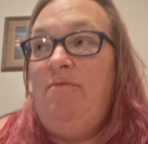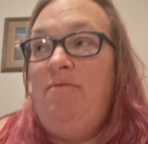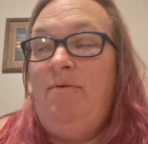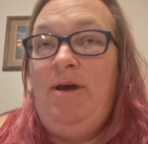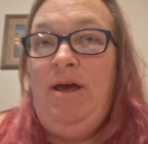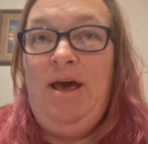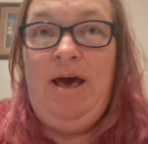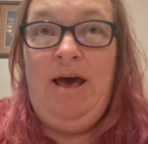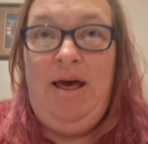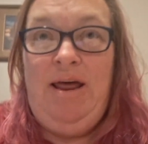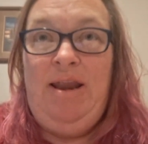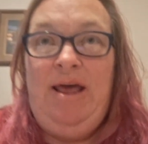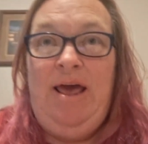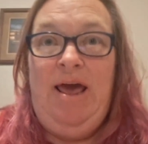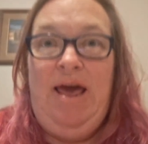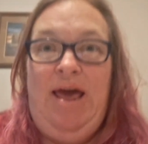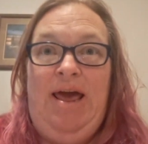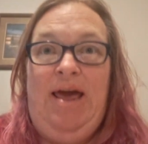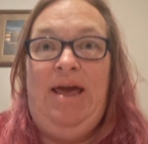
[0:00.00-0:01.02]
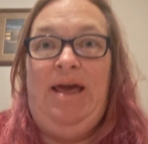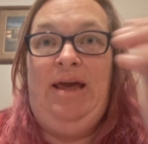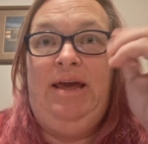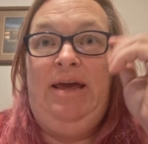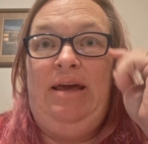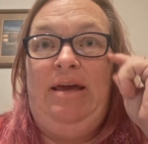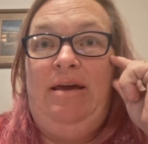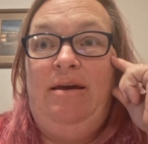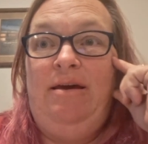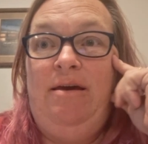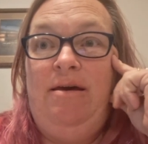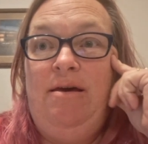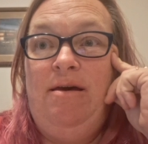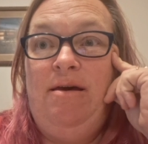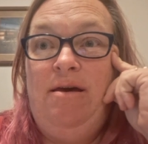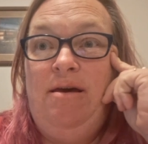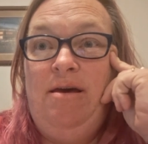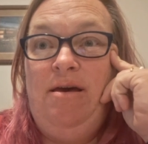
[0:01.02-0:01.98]
We had a
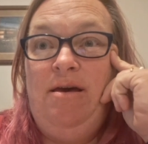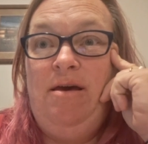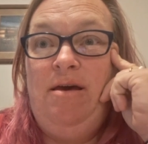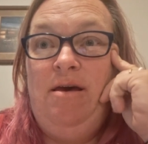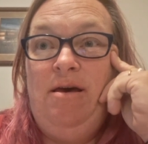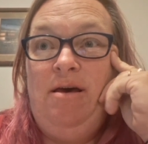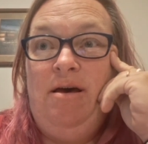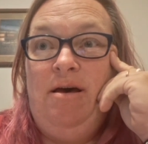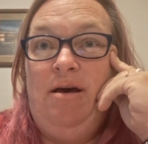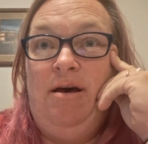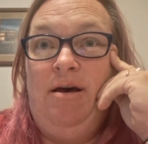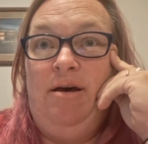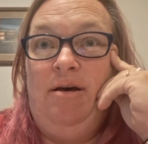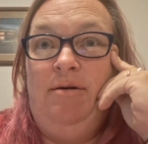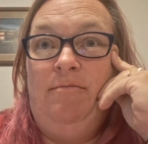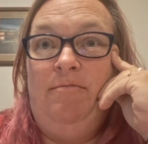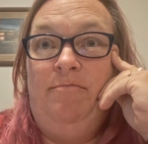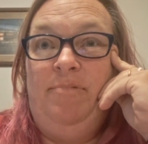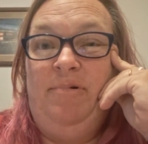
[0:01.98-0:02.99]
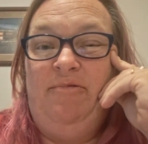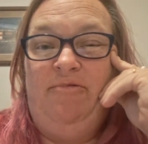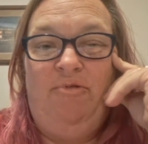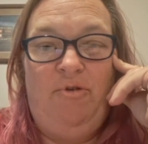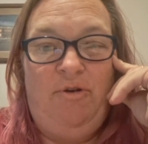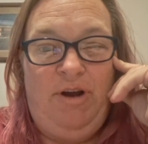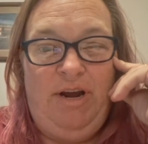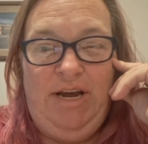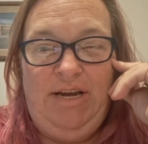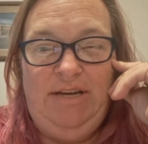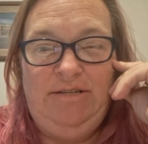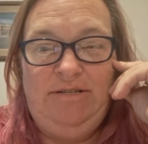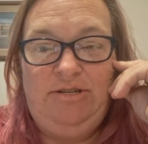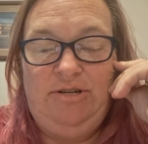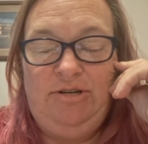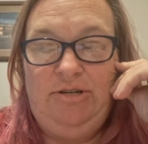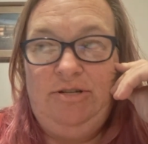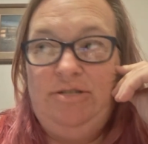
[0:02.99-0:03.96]
before
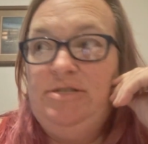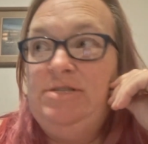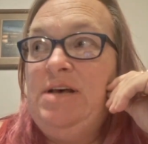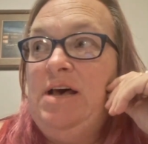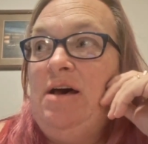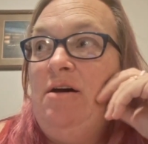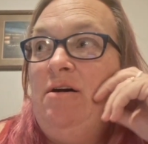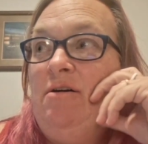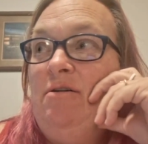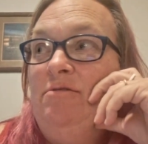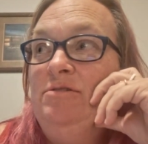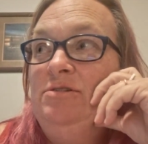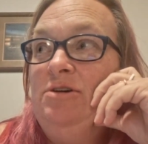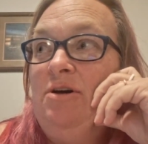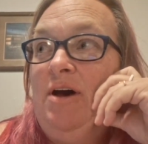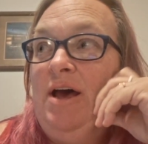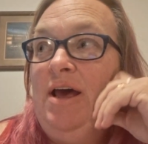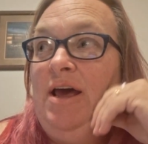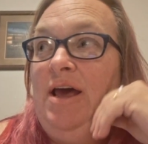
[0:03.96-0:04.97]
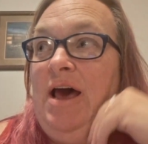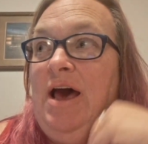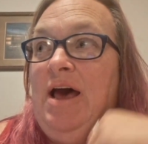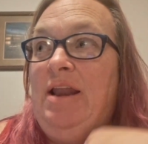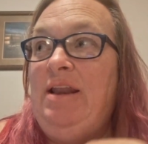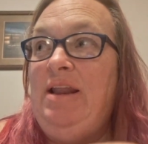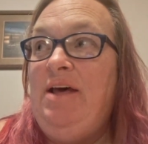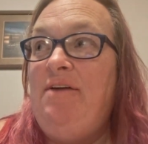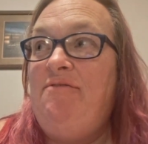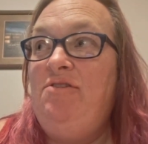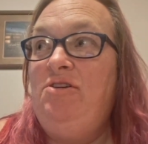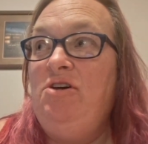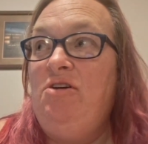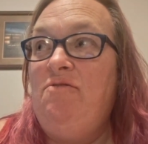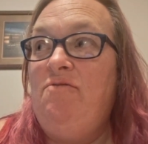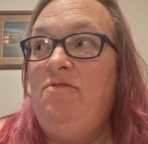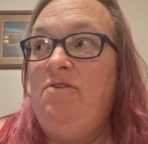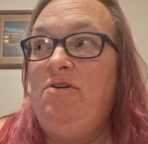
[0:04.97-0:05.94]
Easter sale, so I had
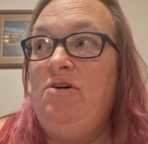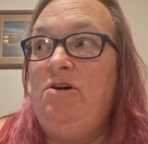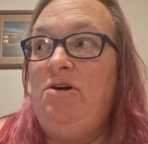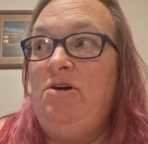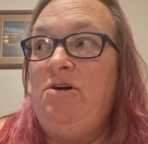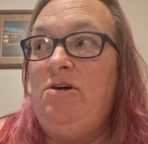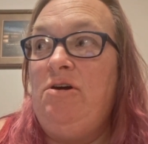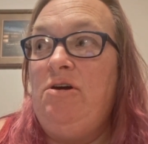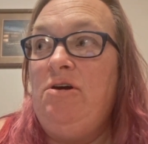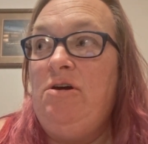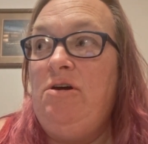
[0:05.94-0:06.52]
leftover